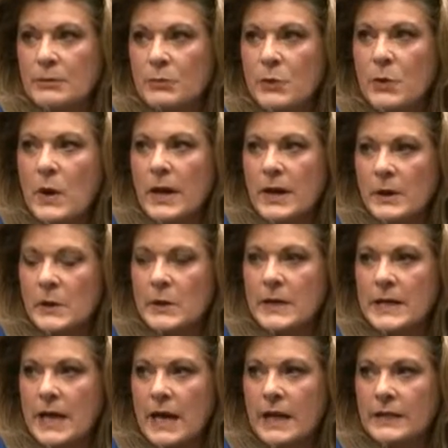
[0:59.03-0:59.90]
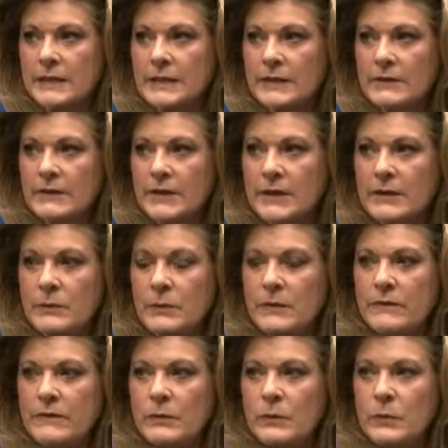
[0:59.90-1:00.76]
a priority activity.
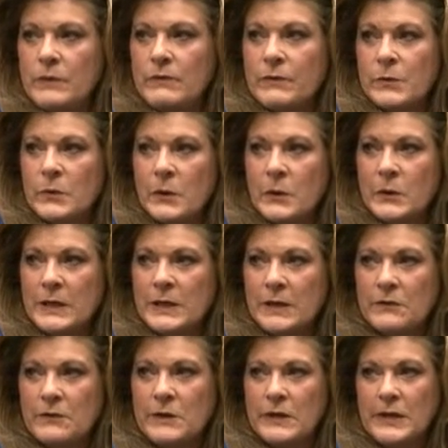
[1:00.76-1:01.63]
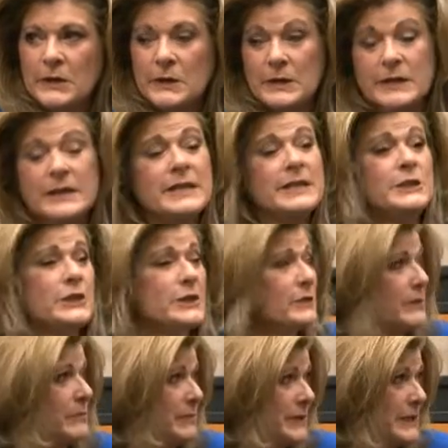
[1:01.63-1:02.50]
We've grown it every year, and this
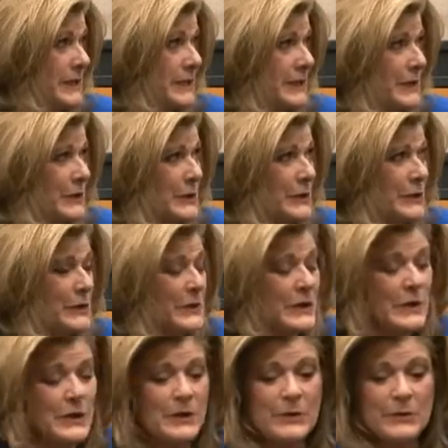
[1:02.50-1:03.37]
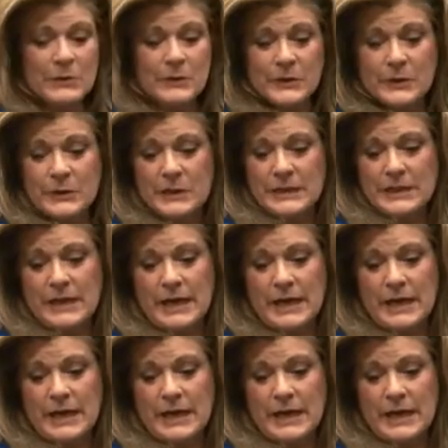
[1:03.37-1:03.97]
year in particular, we're going to